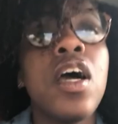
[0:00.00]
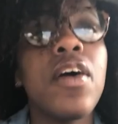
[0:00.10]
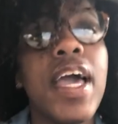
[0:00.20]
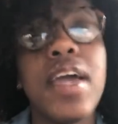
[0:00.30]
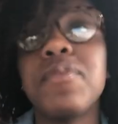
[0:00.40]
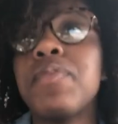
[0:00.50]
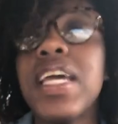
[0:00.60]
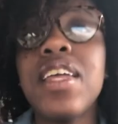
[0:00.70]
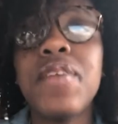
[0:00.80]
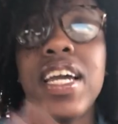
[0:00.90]
Okay, but
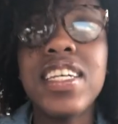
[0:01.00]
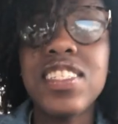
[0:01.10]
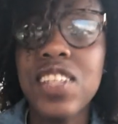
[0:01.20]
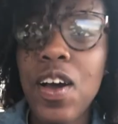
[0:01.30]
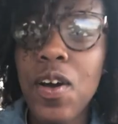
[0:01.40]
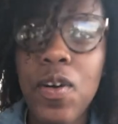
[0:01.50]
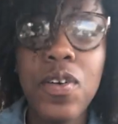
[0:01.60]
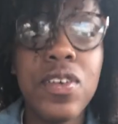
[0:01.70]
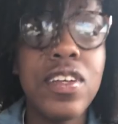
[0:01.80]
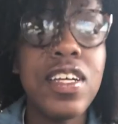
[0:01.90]
anyway,
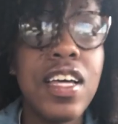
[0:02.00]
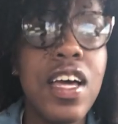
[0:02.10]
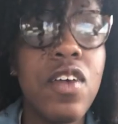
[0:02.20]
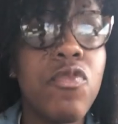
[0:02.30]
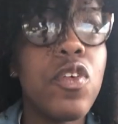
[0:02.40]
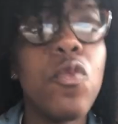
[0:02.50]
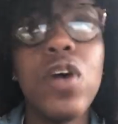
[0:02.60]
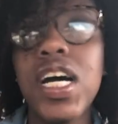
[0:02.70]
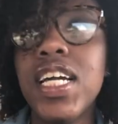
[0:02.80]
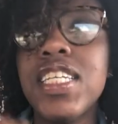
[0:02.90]
so for
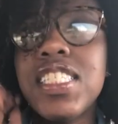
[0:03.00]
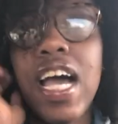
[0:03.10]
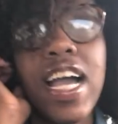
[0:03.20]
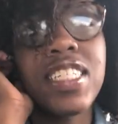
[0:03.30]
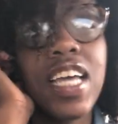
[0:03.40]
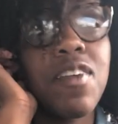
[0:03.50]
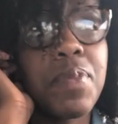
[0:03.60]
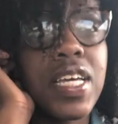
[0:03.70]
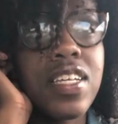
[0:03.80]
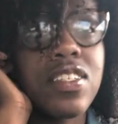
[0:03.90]
once, I actually have
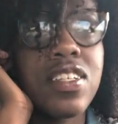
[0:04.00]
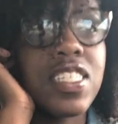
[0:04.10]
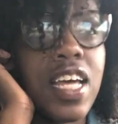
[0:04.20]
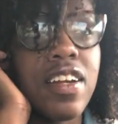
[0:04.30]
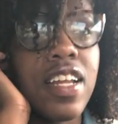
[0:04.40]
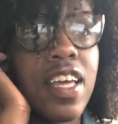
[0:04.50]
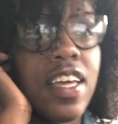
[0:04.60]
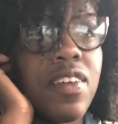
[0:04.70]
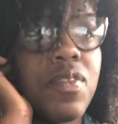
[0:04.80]
plans on a Saturday.